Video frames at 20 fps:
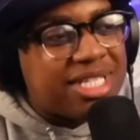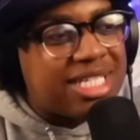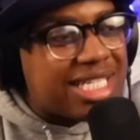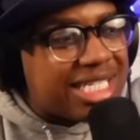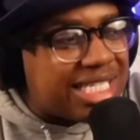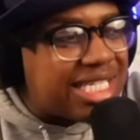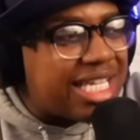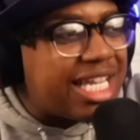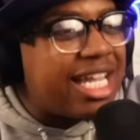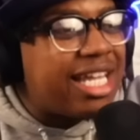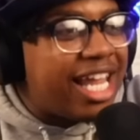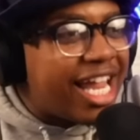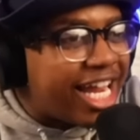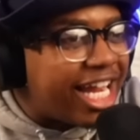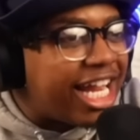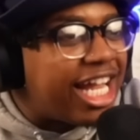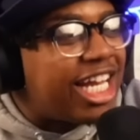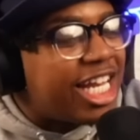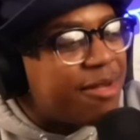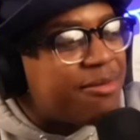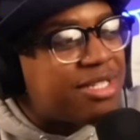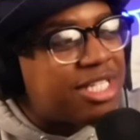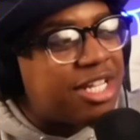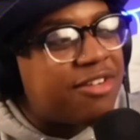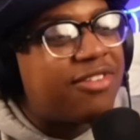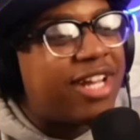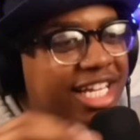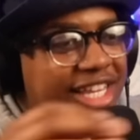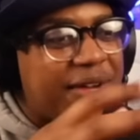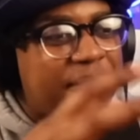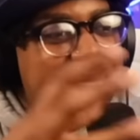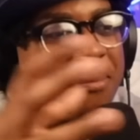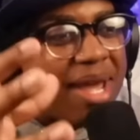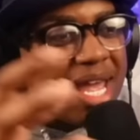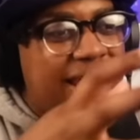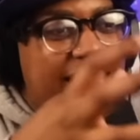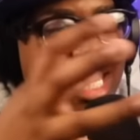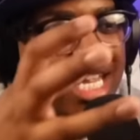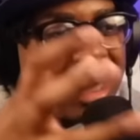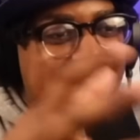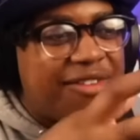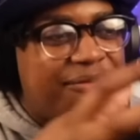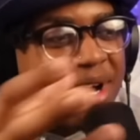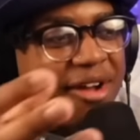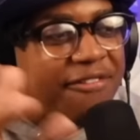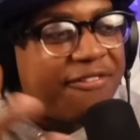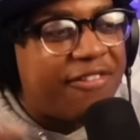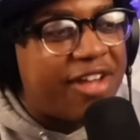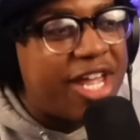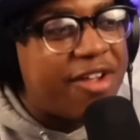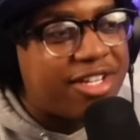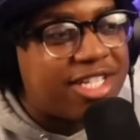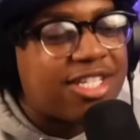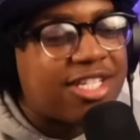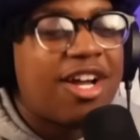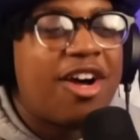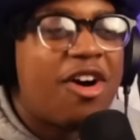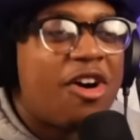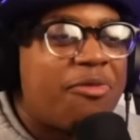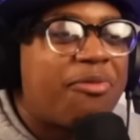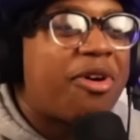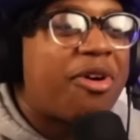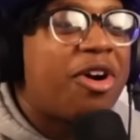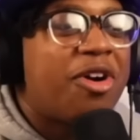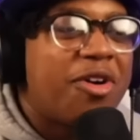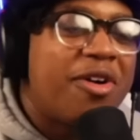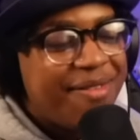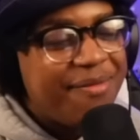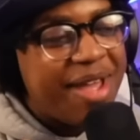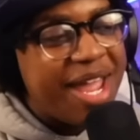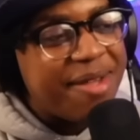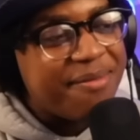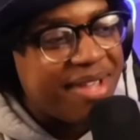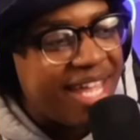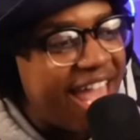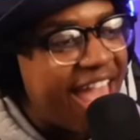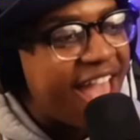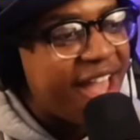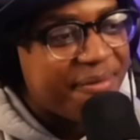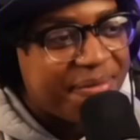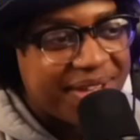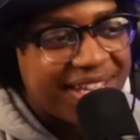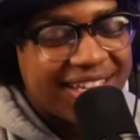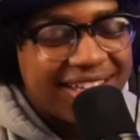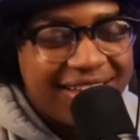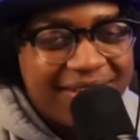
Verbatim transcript: Just seeing like clips of like the making of my favorite song, bro, made me happy.